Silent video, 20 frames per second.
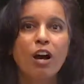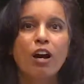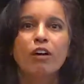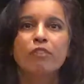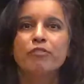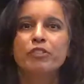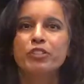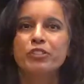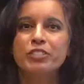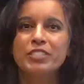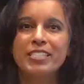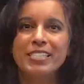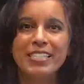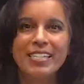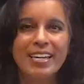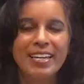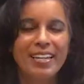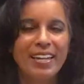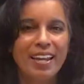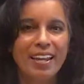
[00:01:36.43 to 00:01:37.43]
of your
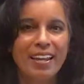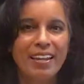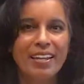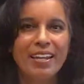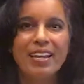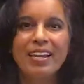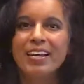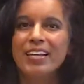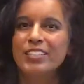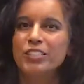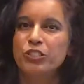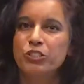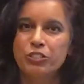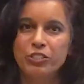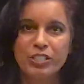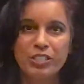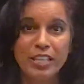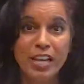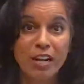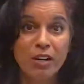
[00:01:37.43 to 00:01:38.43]
DNA and your
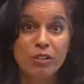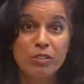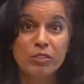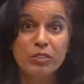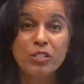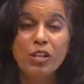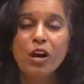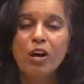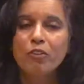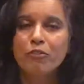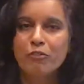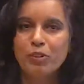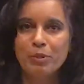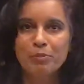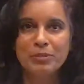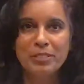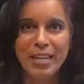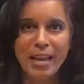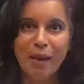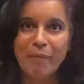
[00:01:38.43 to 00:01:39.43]
cells
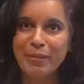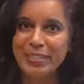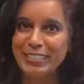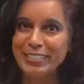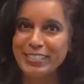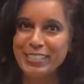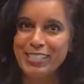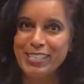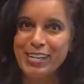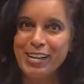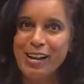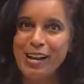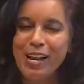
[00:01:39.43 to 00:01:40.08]
from damage.